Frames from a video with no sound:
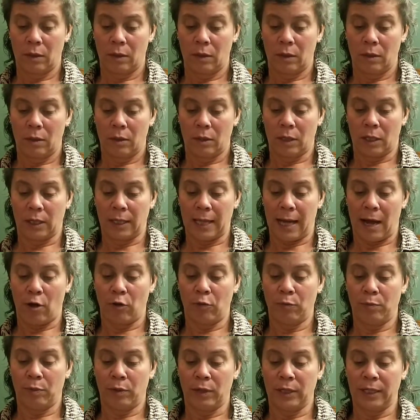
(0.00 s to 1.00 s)
The
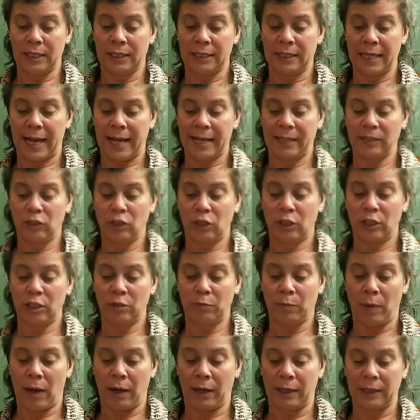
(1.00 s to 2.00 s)
clown put his hands in his
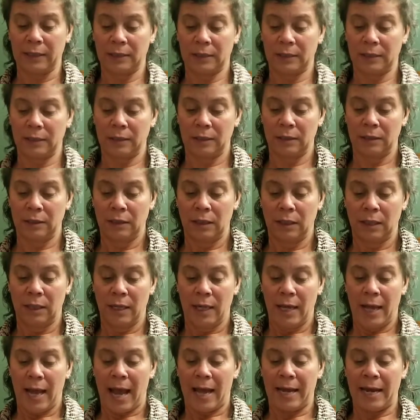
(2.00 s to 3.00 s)
pockets,
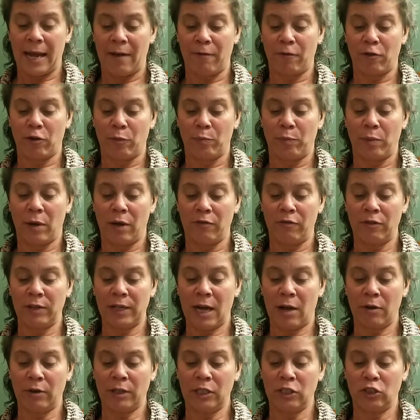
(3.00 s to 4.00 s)
and after puffing
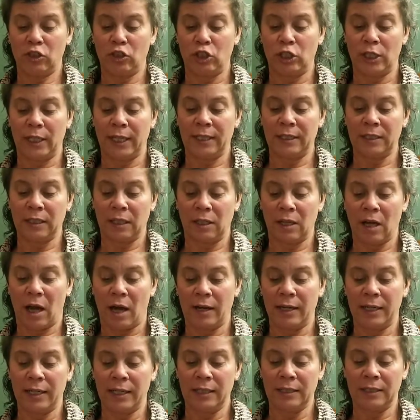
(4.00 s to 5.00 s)
out his cheeks and
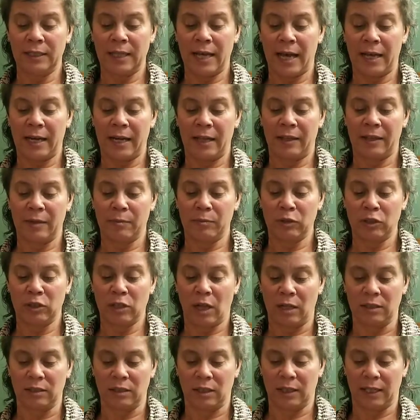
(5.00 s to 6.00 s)
nodding his head at them
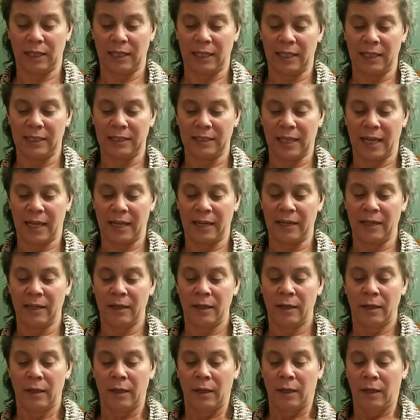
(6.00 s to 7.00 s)
saucily, he said,
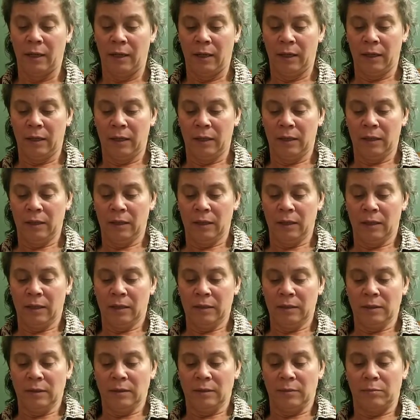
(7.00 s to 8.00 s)

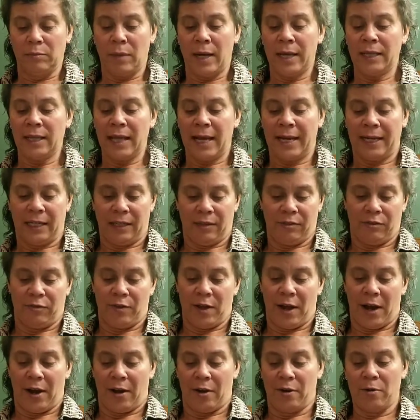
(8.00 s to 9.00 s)
"My lady
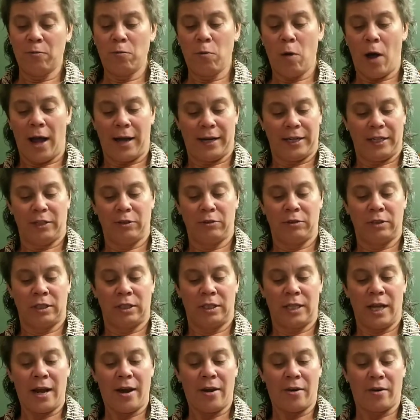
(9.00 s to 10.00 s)
fair, why do you
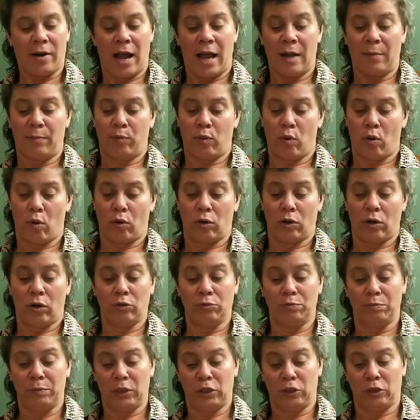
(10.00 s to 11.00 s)
stare at poor
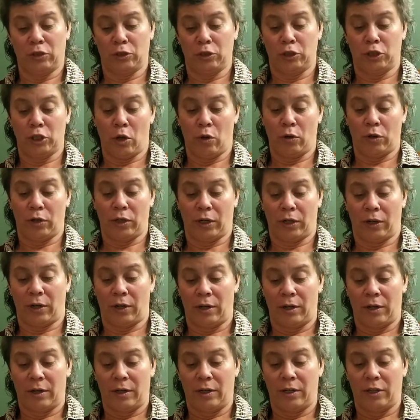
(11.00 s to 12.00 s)
old Mr.
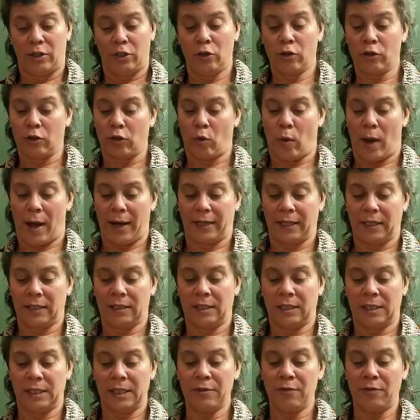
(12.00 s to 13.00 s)
Joker? You're quite as
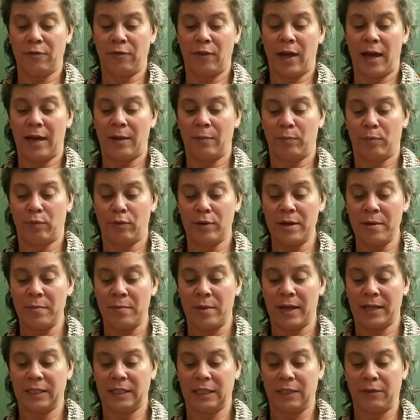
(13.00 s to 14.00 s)
stiff and prim
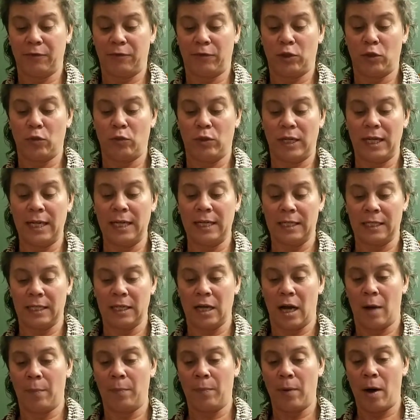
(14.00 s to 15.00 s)
as if you'd eaten
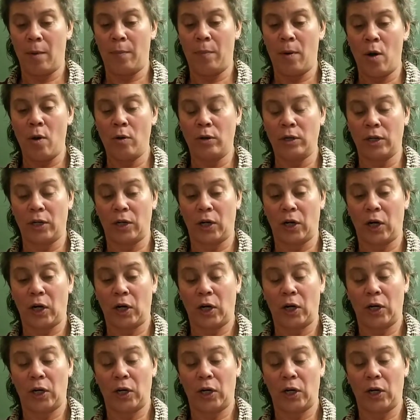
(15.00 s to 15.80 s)
up a poker."